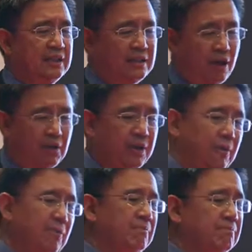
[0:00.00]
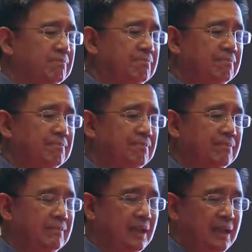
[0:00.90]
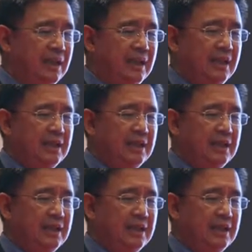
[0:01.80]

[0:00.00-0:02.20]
A structural change is